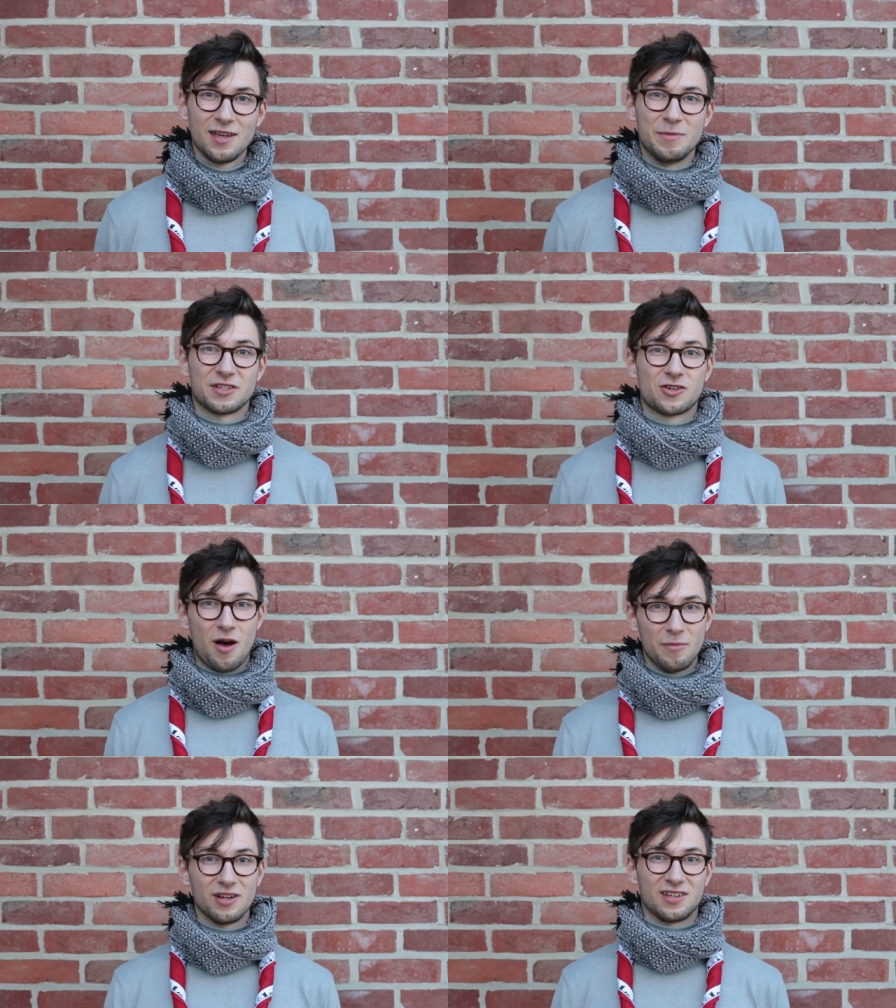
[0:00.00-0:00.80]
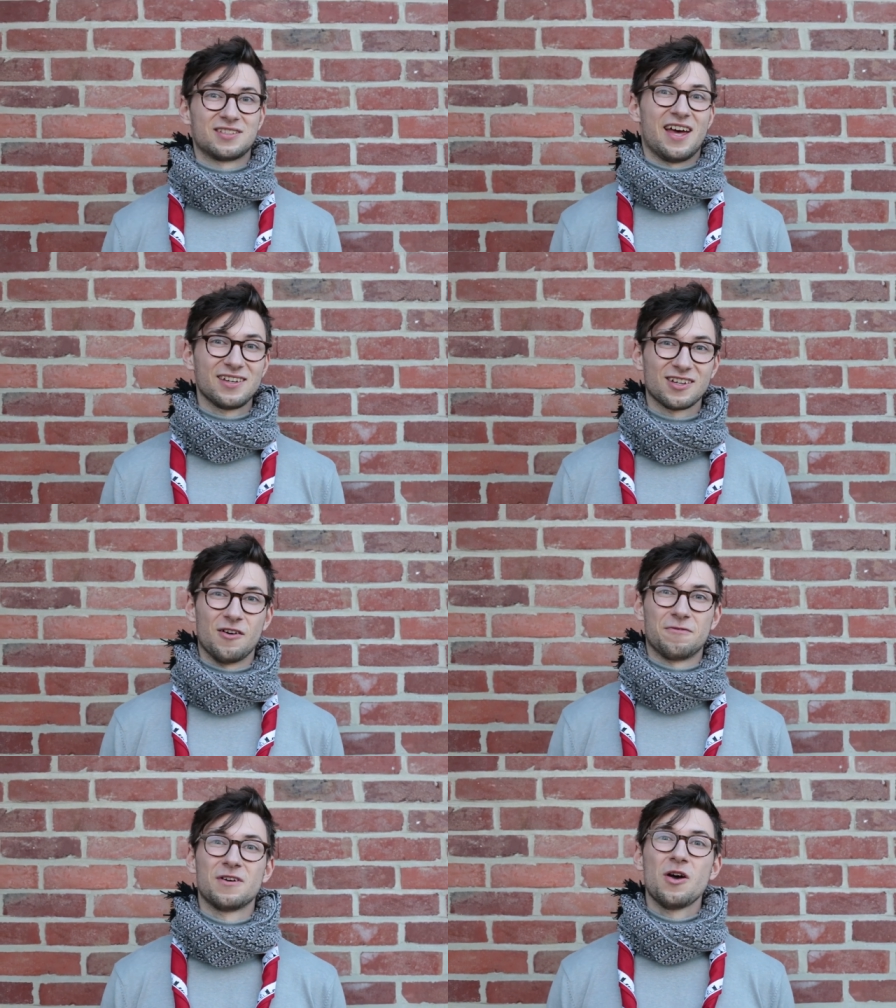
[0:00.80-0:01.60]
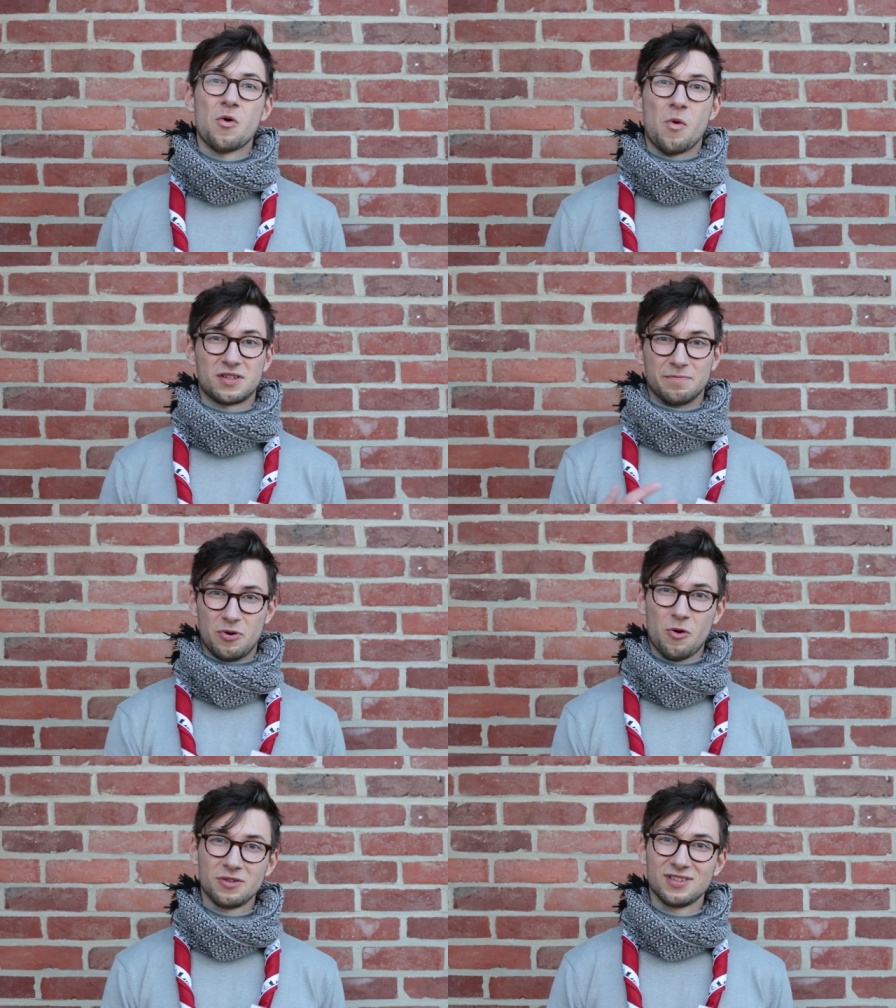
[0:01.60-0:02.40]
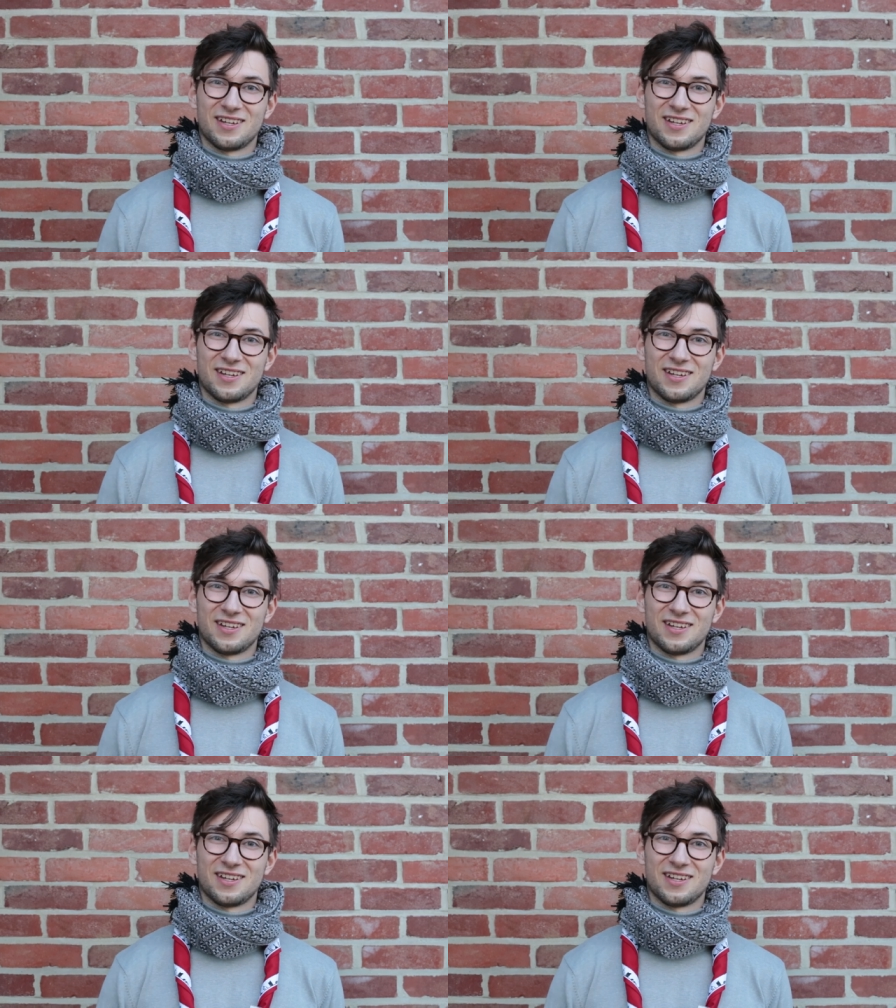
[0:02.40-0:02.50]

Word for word: It means a common understanding of what is important